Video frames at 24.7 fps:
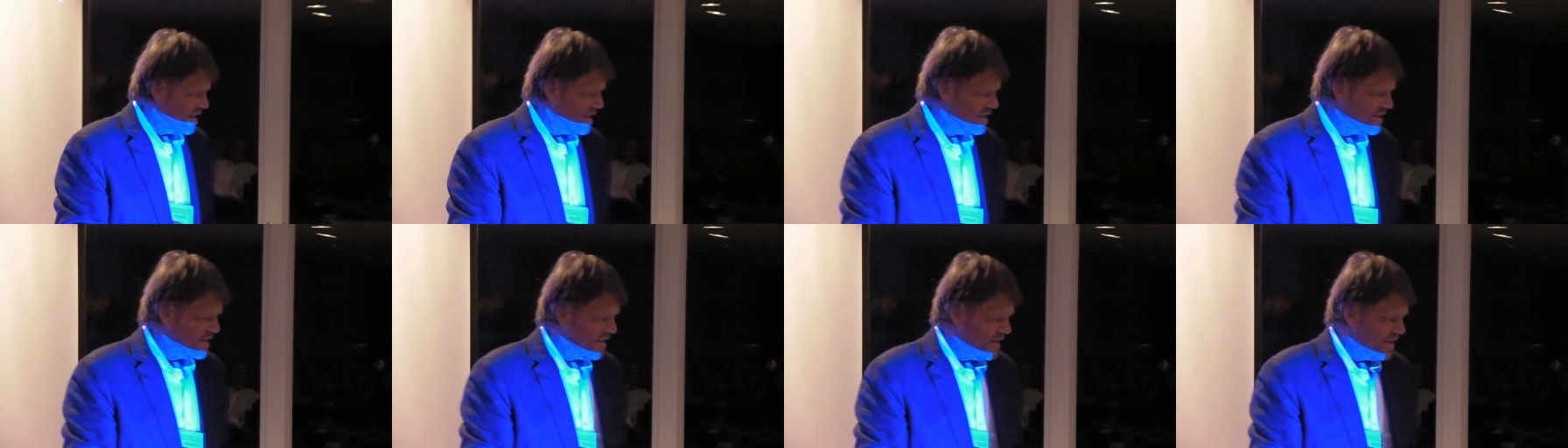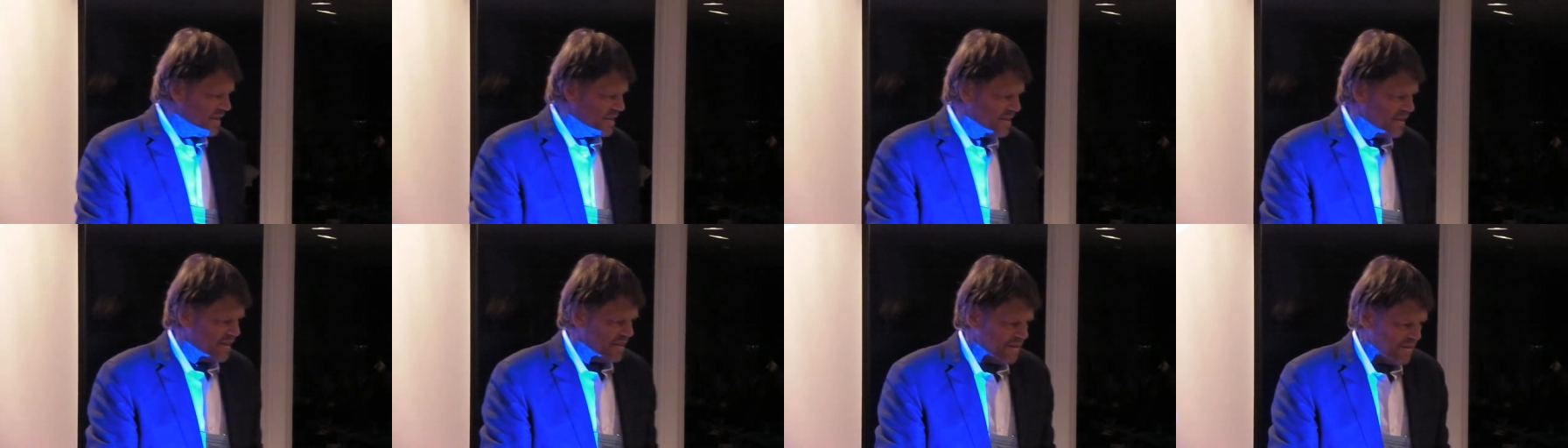to
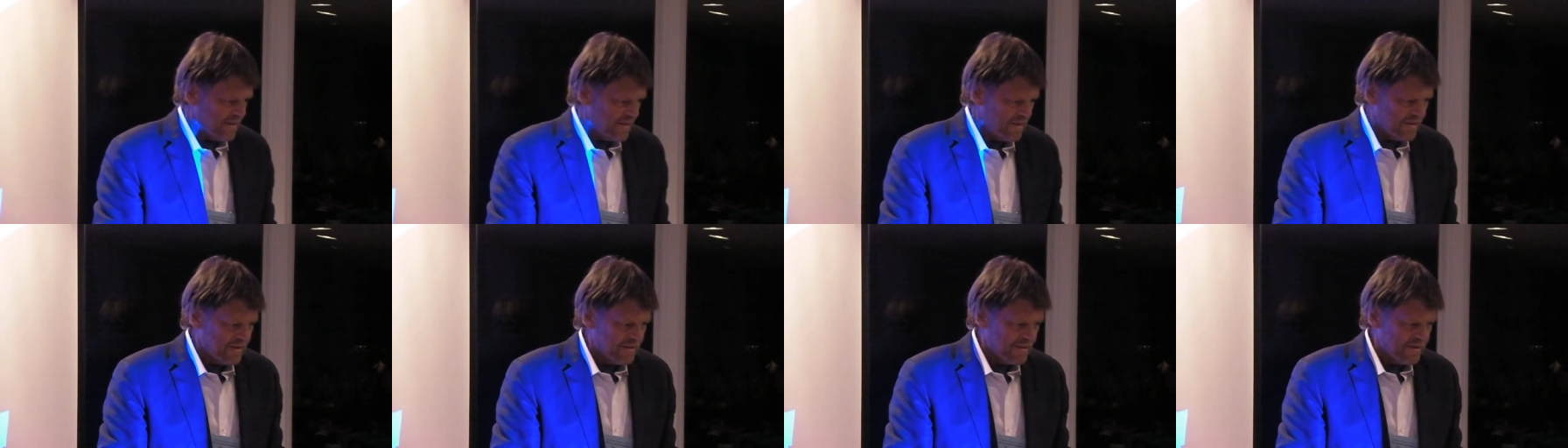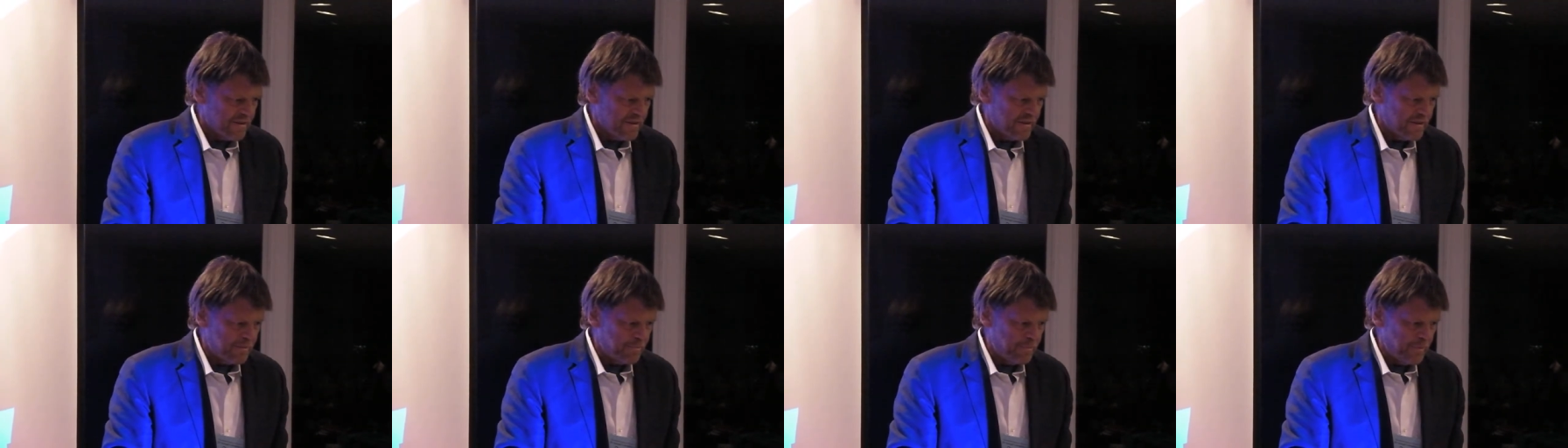start to
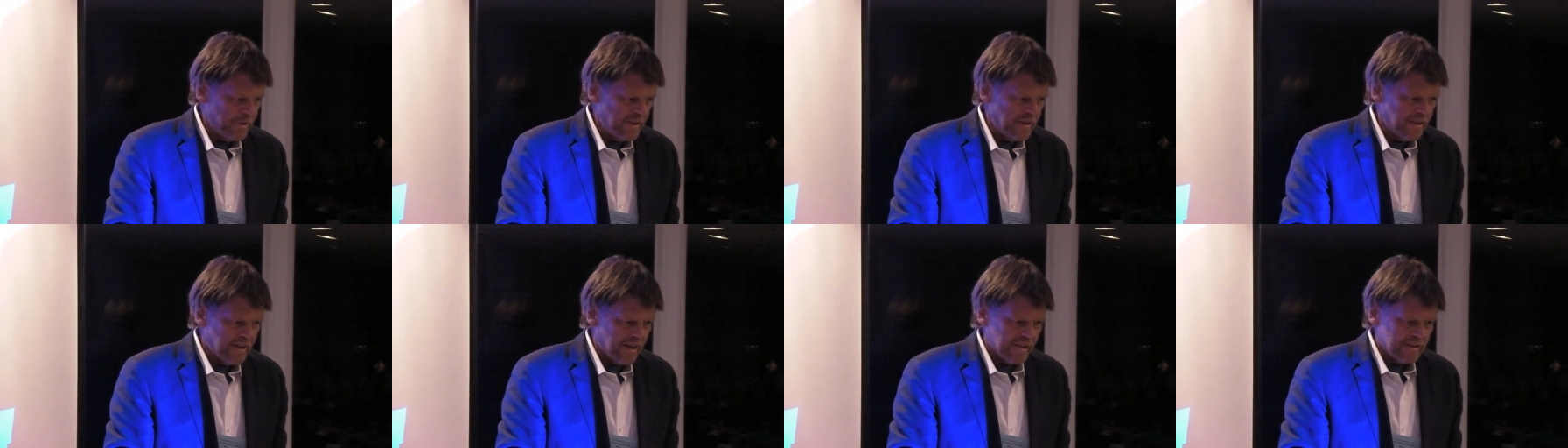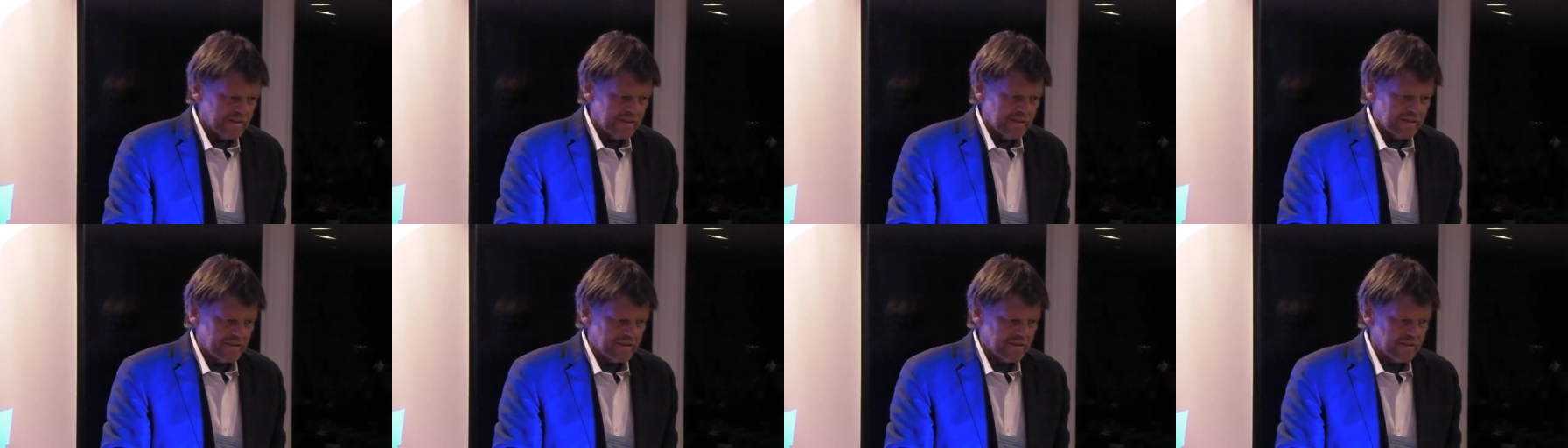speak on
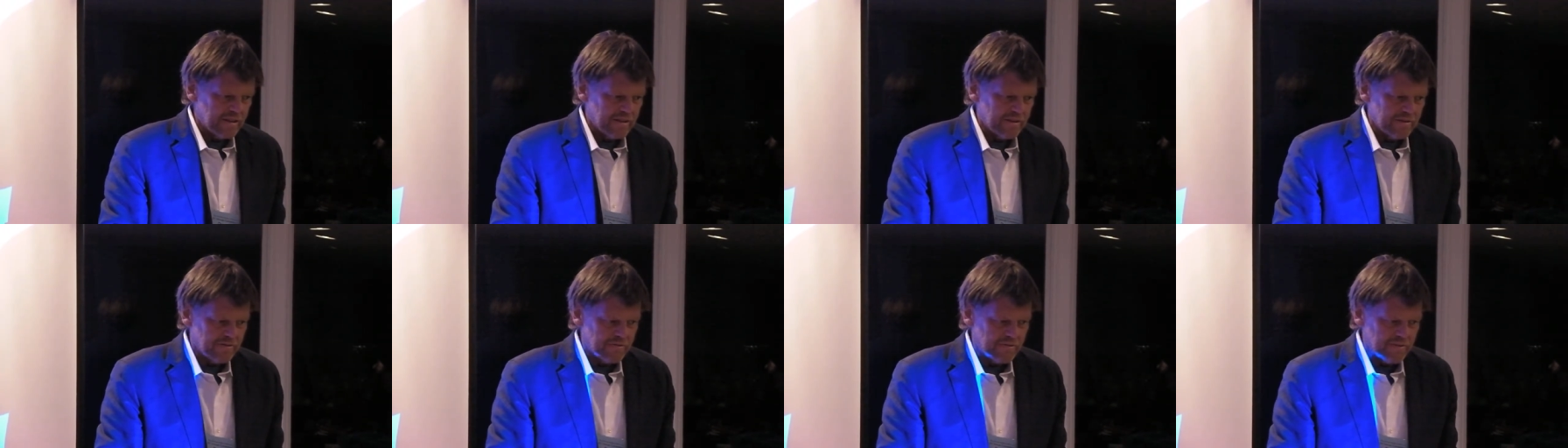this stuff."